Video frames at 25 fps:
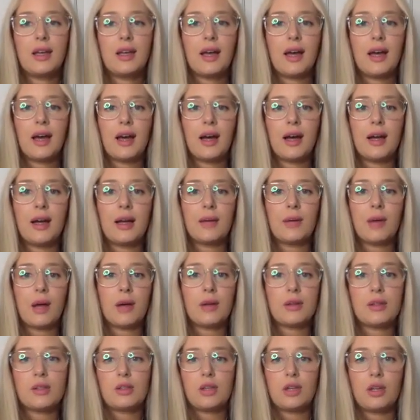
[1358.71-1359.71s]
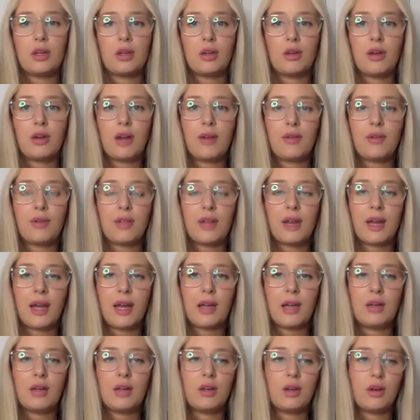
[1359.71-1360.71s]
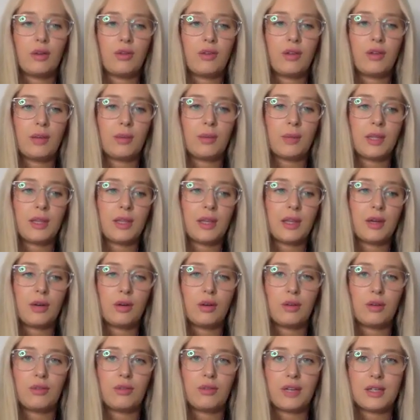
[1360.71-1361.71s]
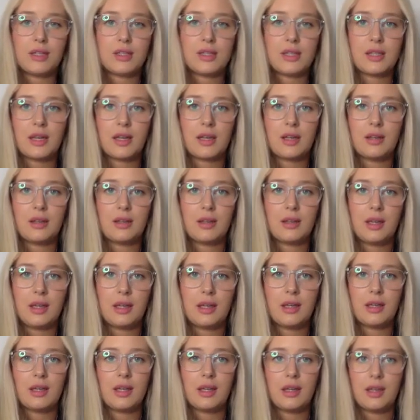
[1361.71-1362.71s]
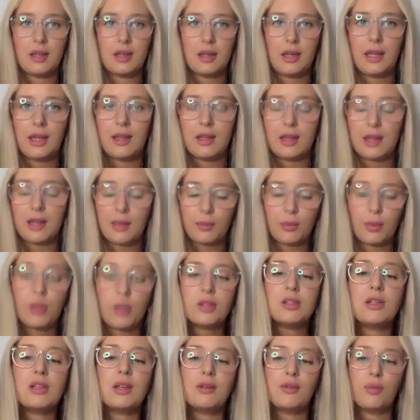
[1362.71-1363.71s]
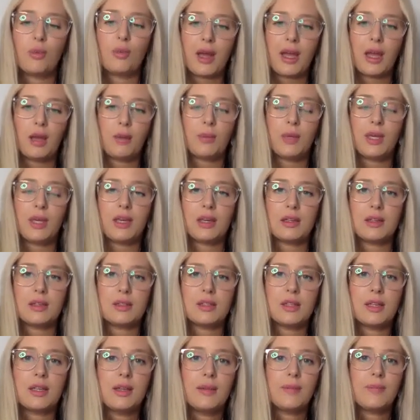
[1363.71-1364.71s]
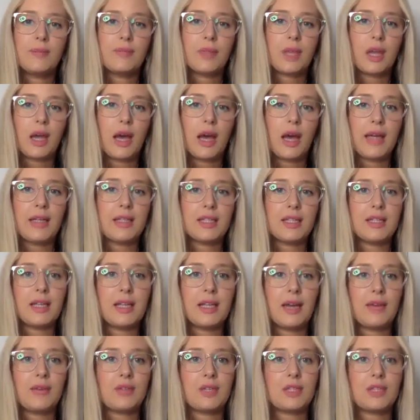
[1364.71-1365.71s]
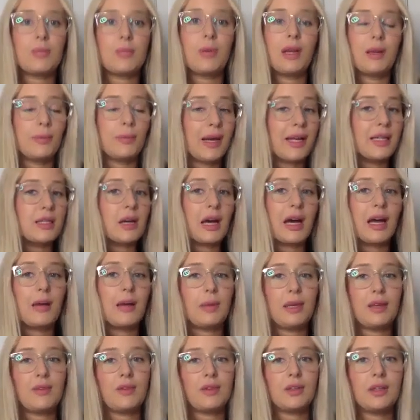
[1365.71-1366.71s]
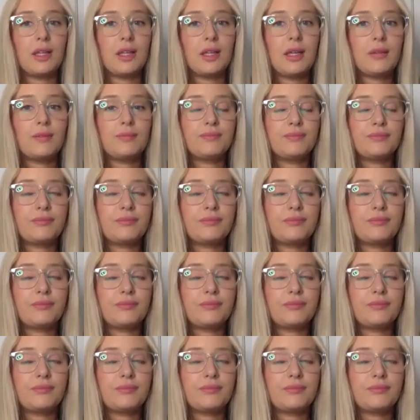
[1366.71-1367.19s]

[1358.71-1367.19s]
I was, you know, grateful that I had no family there or no friends there in that positive way, because I didn't have to spread my time evenly.